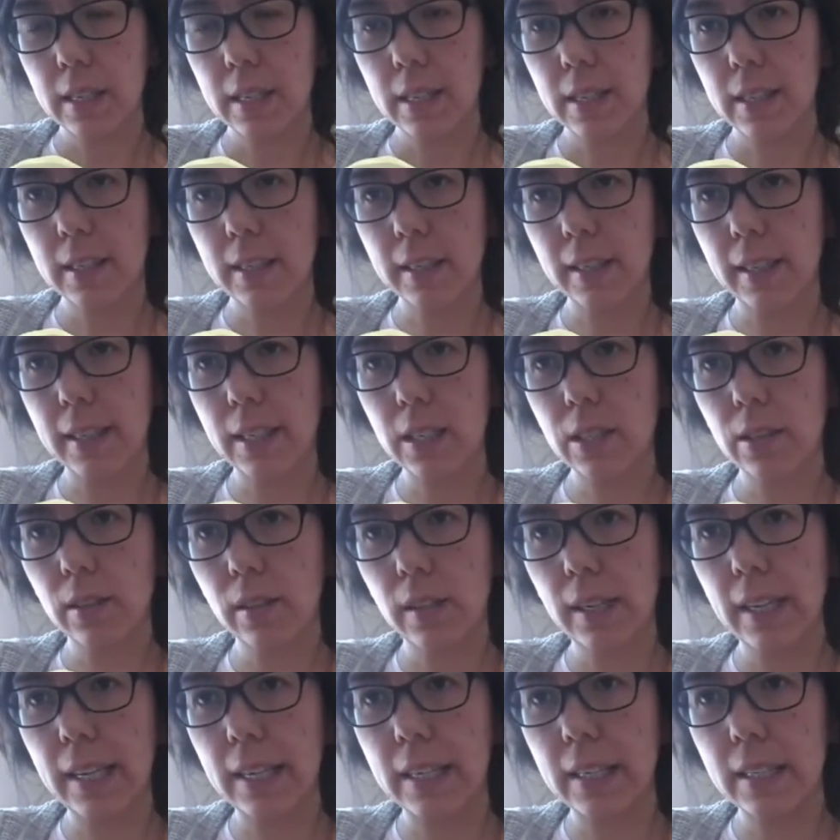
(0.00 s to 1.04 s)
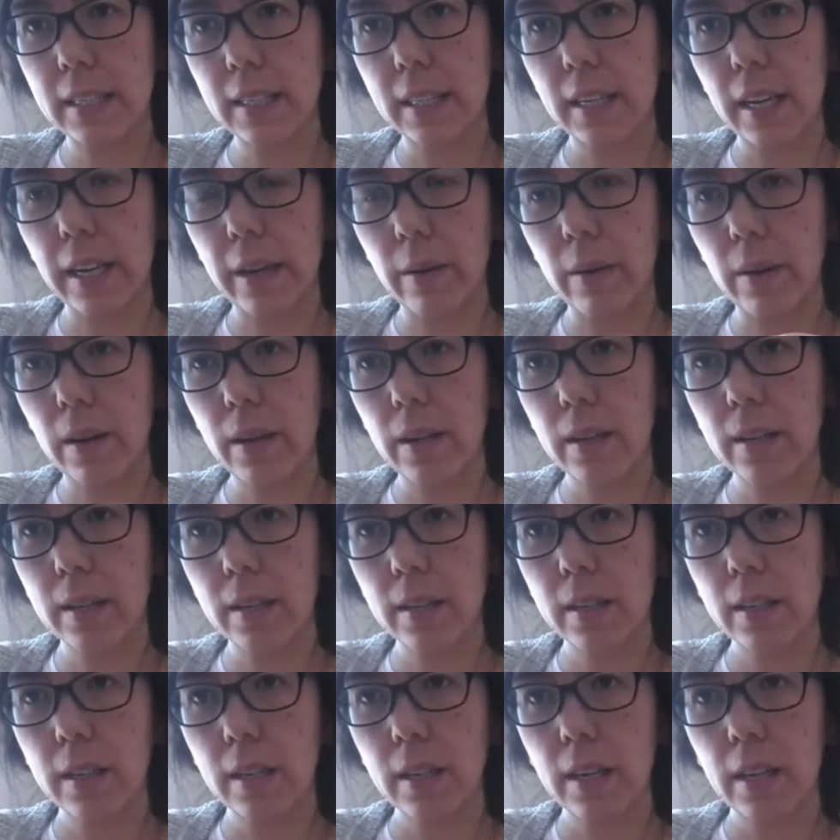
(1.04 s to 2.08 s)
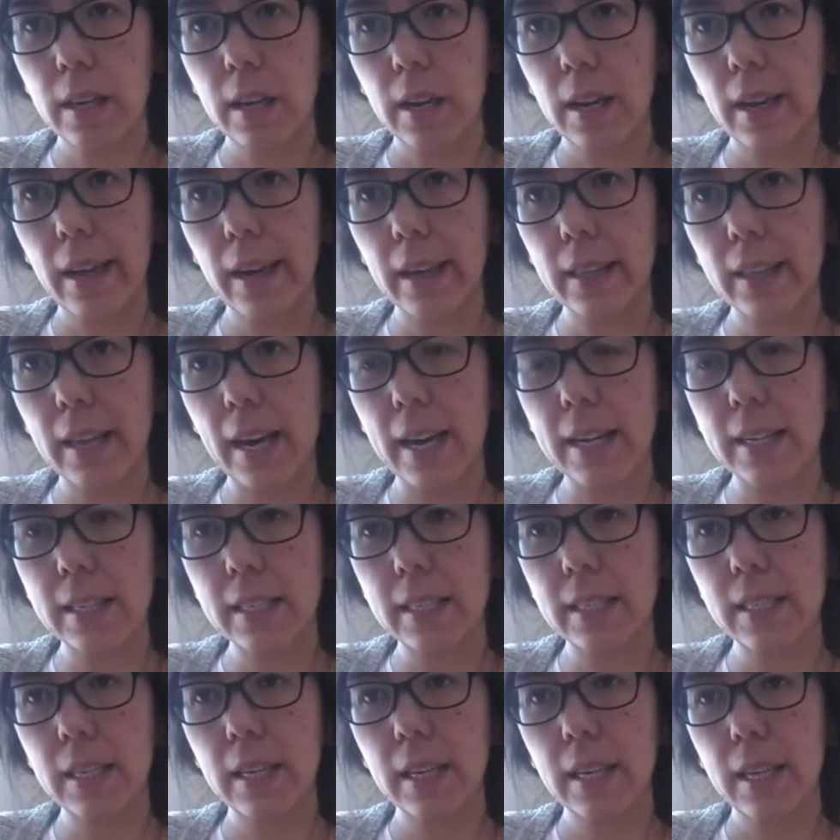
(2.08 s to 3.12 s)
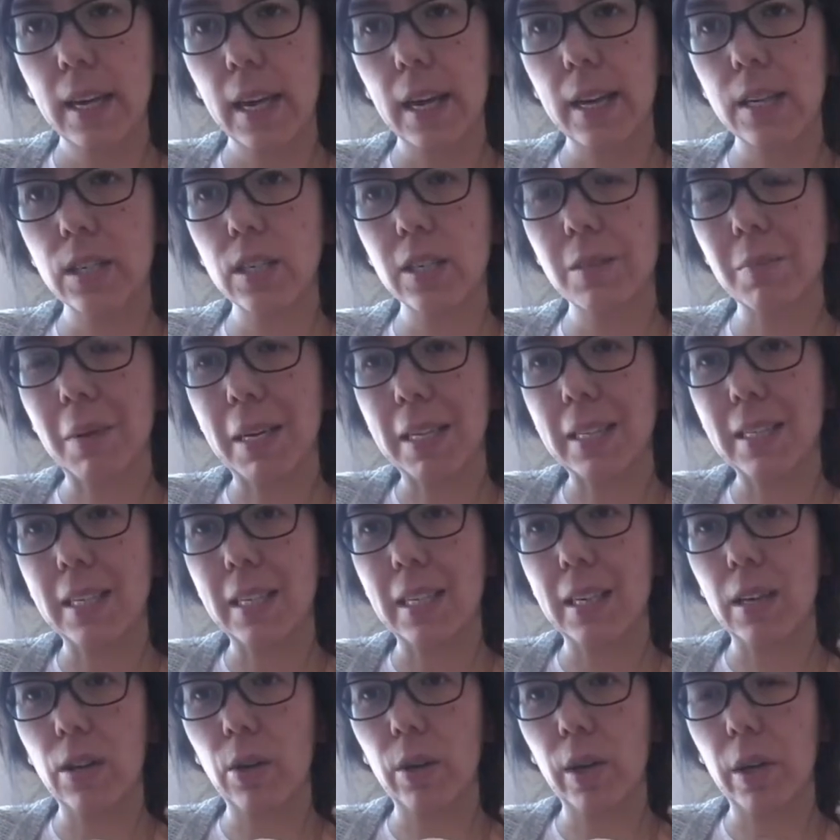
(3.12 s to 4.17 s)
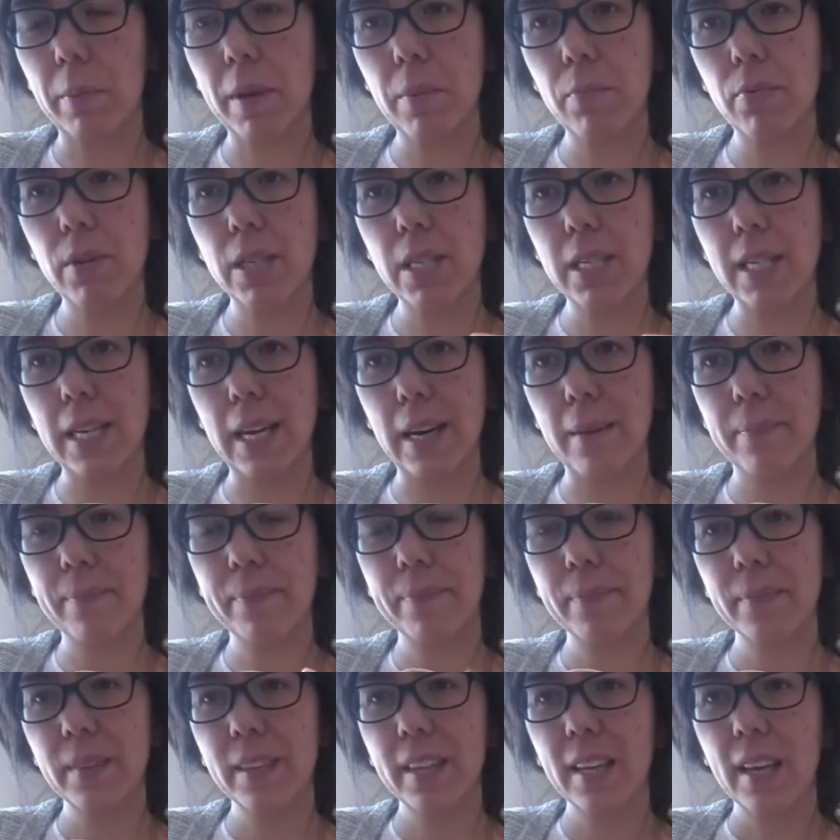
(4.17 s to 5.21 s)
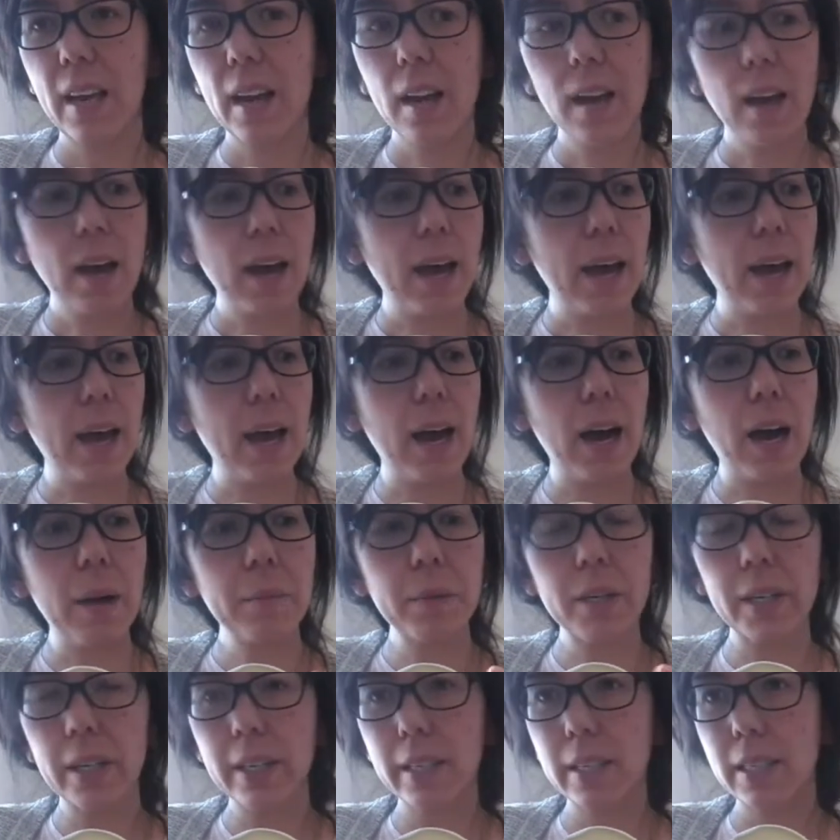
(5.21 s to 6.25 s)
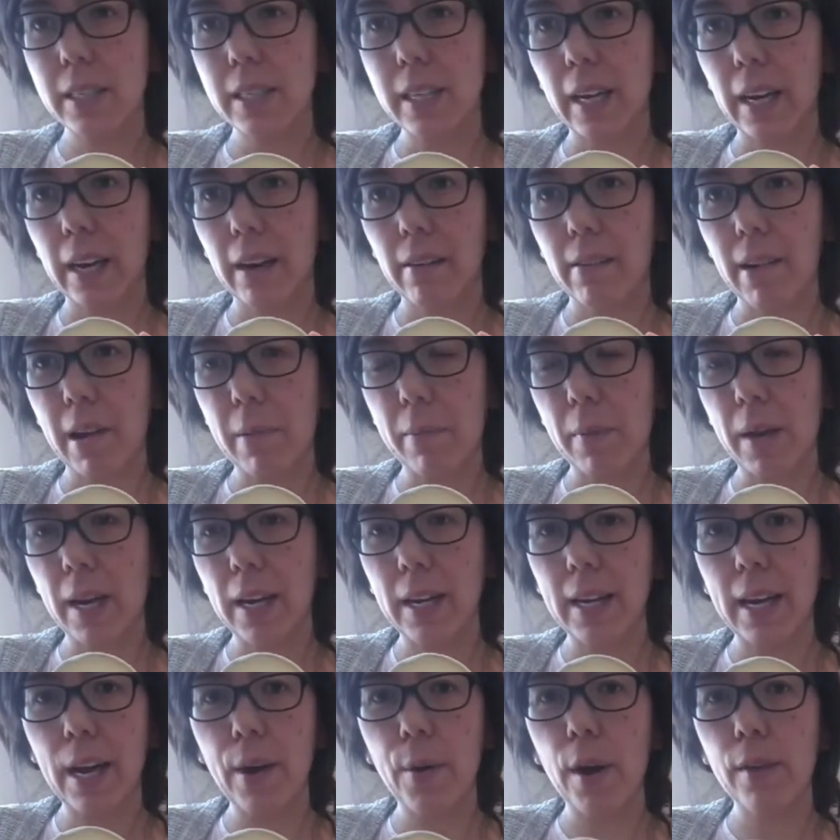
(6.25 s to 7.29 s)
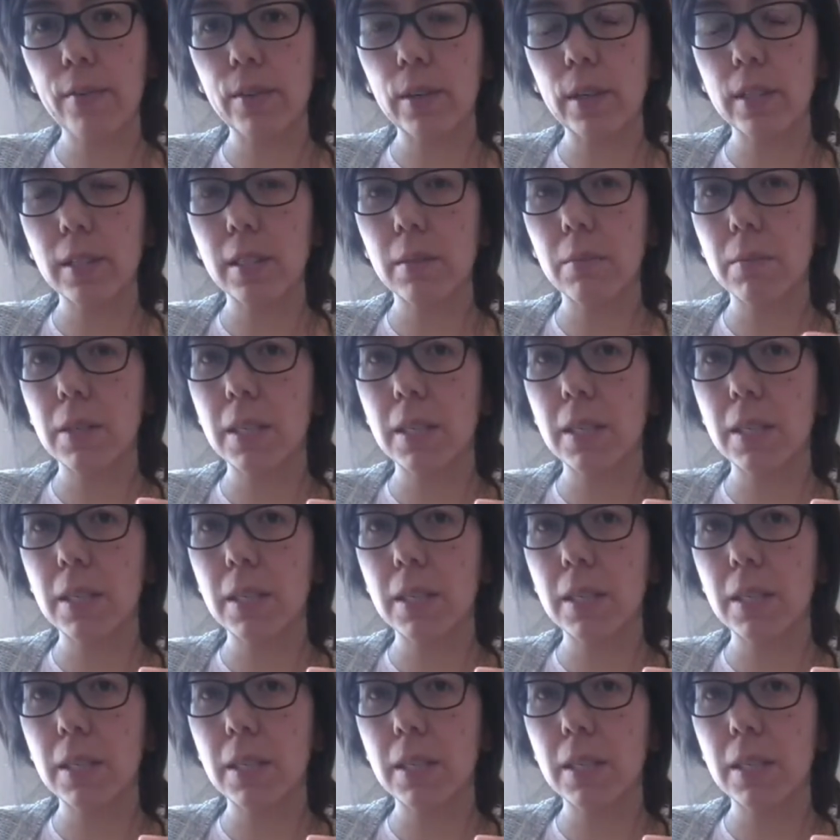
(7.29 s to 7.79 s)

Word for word: inside your lid. There you are, like that. And it just makes it look a bit prettier. Uh, I'm going to decorate mine now. I've got some